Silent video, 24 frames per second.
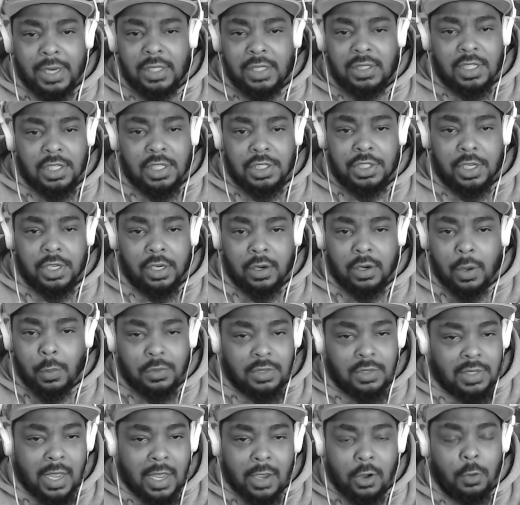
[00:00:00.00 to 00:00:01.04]
T-shirt. I was
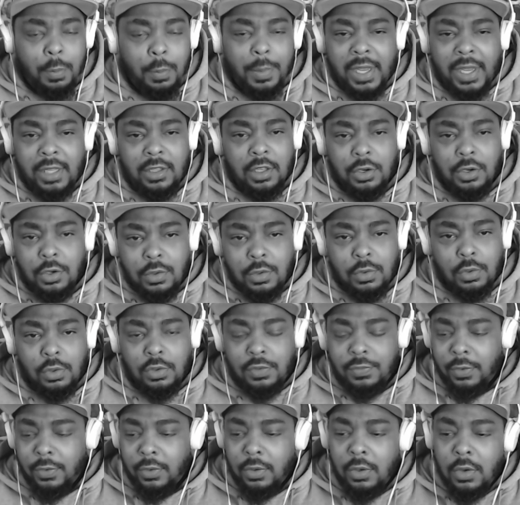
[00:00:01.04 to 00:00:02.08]
not going to make the news
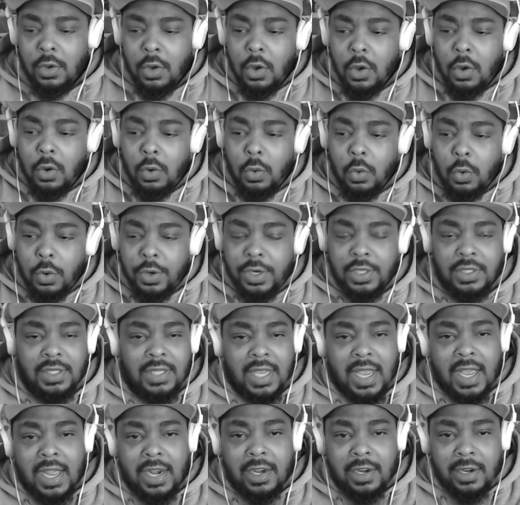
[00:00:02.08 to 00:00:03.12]
for going
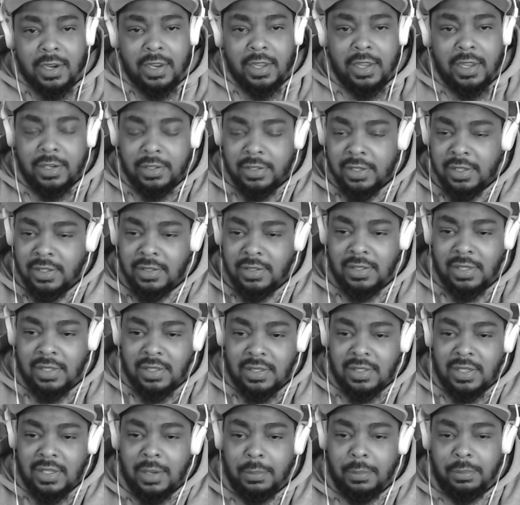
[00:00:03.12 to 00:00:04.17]
inside of there, and he see
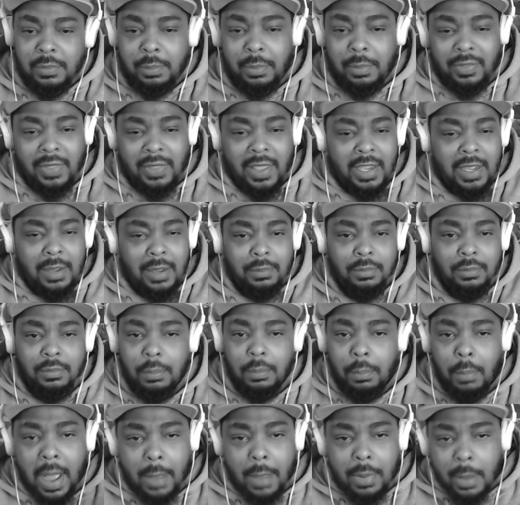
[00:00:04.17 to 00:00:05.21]
something, think I'm
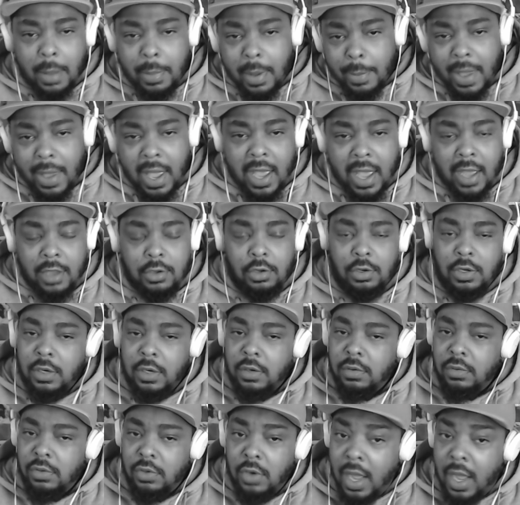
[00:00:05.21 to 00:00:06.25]
bah, bah, bah, bah, you
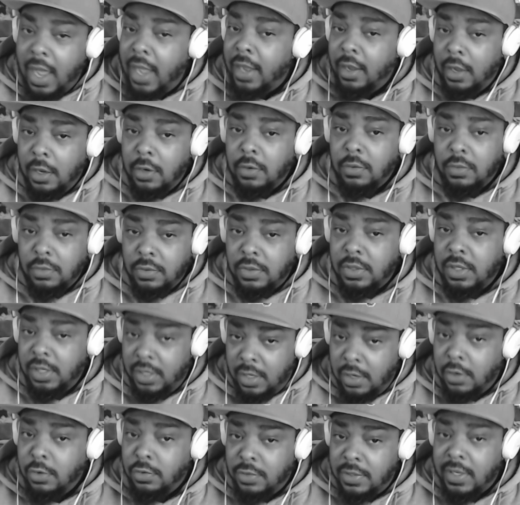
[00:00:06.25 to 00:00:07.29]
know how it
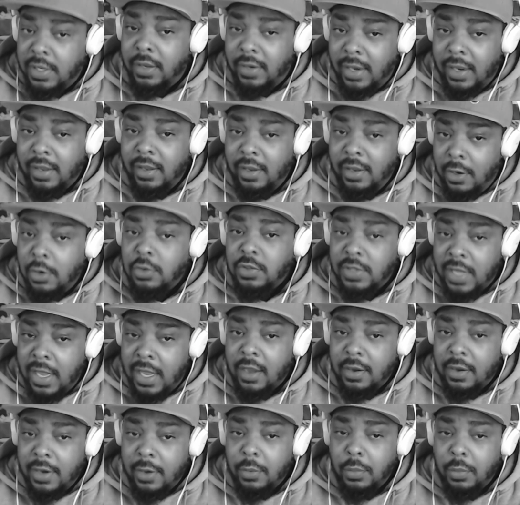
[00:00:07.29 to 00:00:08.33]
goes. It goes
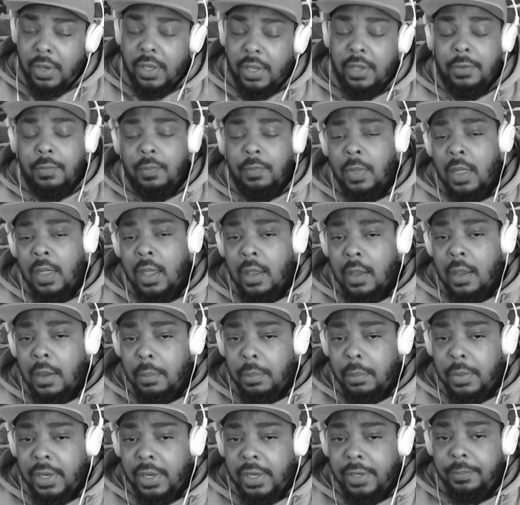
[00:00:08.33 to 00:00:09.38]
down that way.
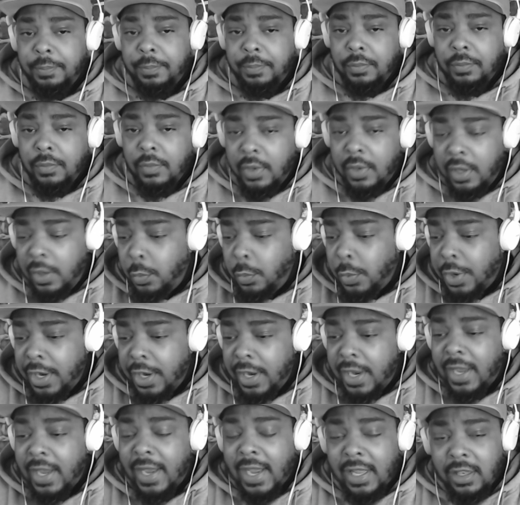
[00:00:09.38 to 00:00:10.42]
But he went in
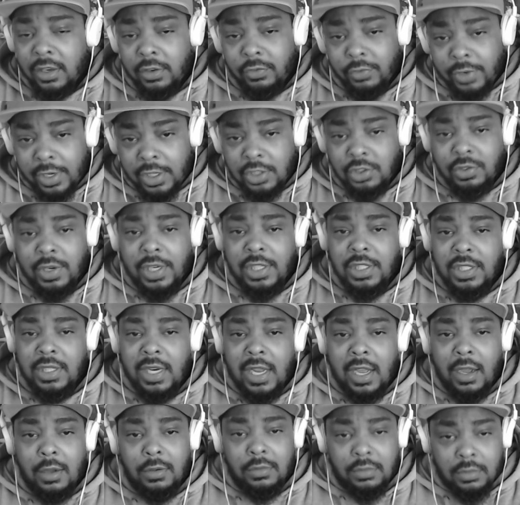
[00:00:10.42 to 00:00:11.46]
there, got the registration
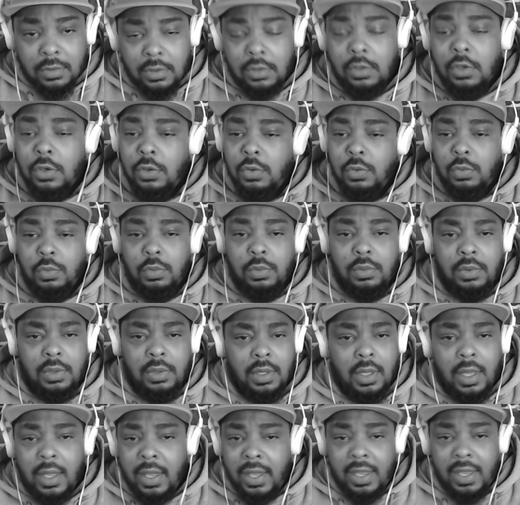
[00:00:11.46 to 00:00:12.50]
out, cool.
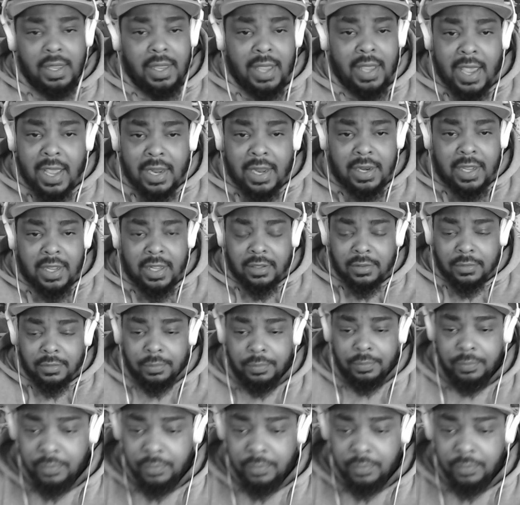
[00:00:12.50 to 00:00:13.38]
He had nothing.